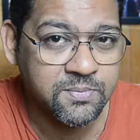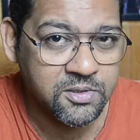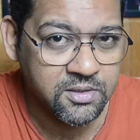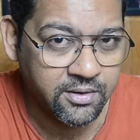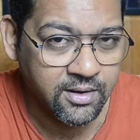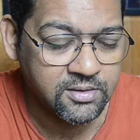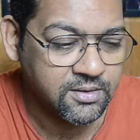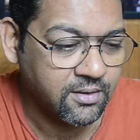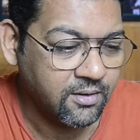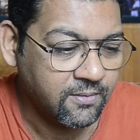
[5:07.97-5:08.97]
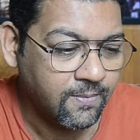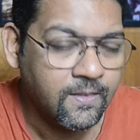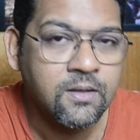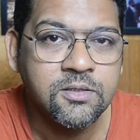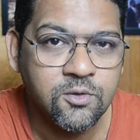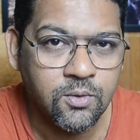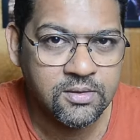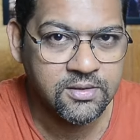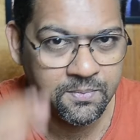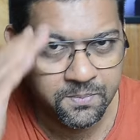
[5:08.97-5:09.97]
especially racing. See you
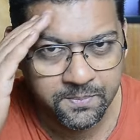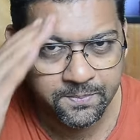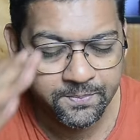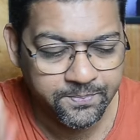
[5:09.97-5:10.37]
next time.